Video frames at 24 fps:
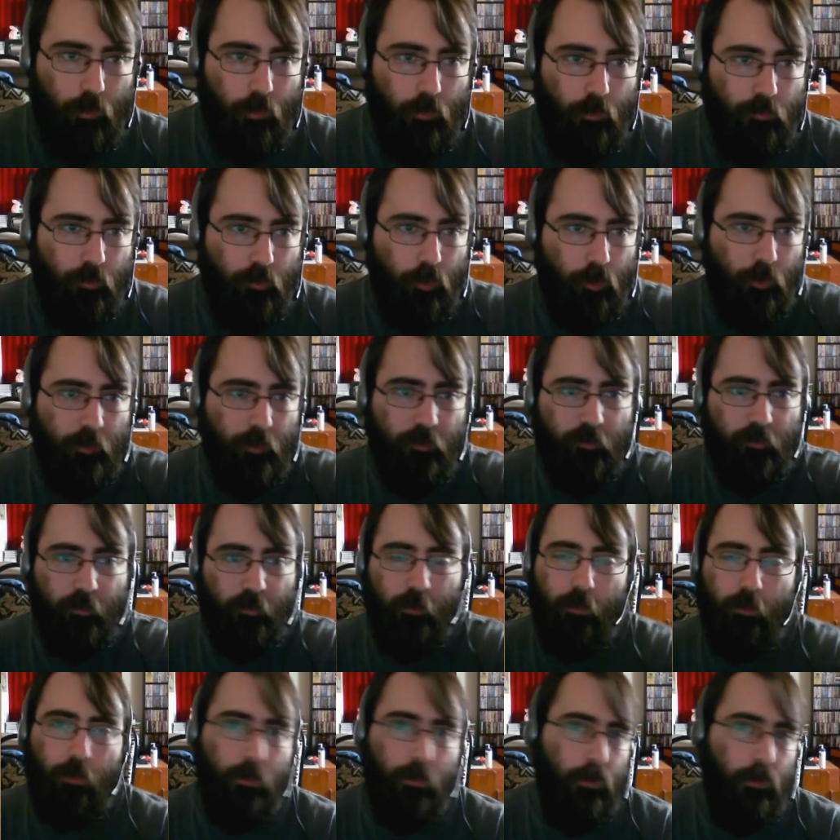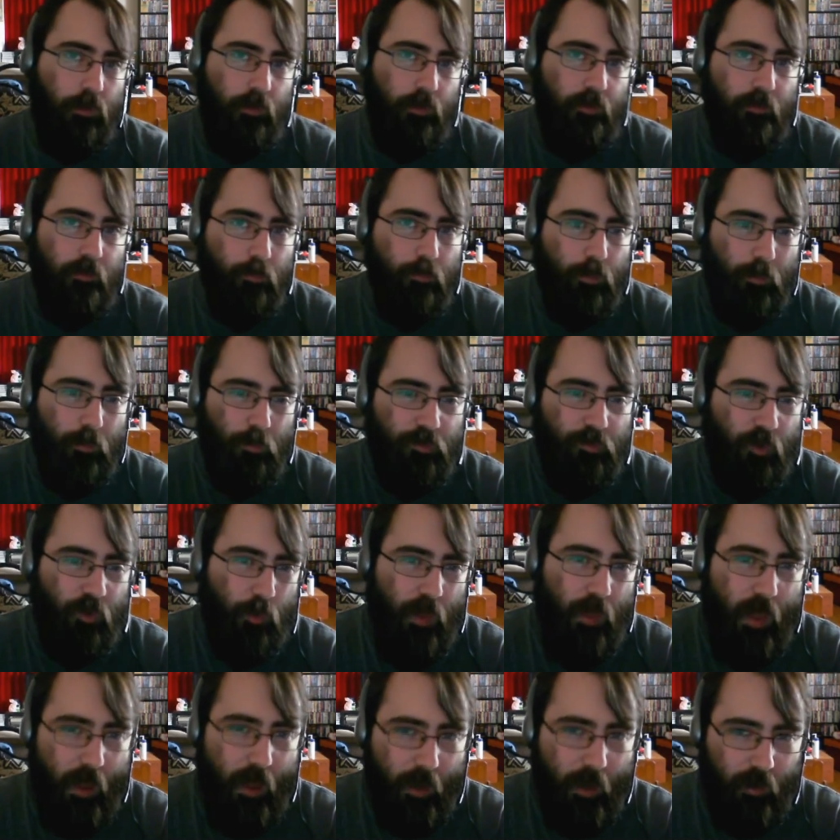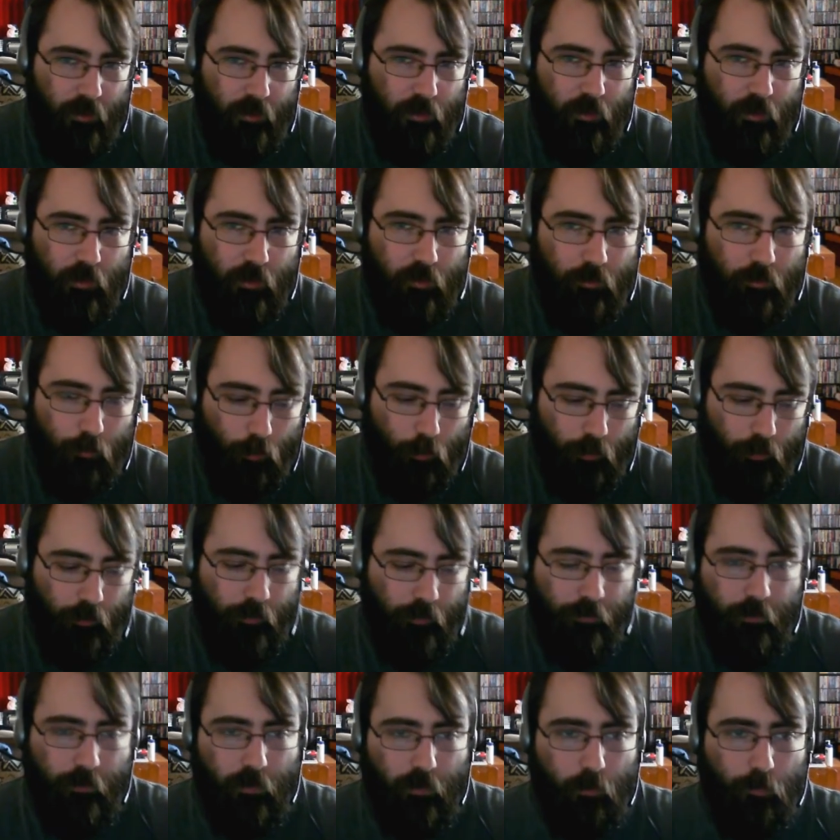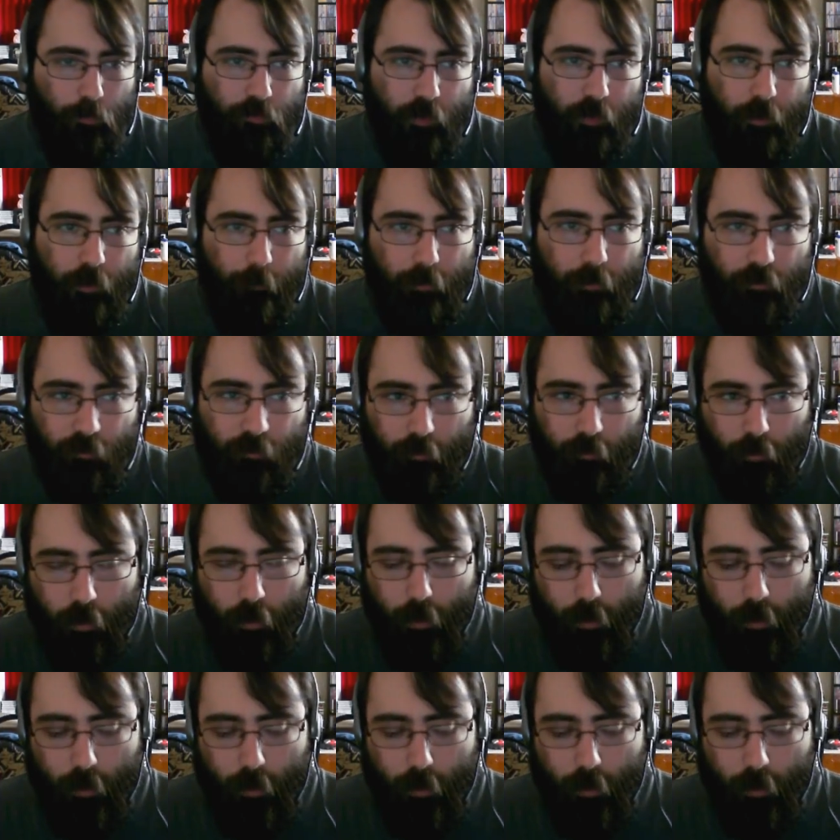So you can see it was okay. He didn't really think it was that amazing.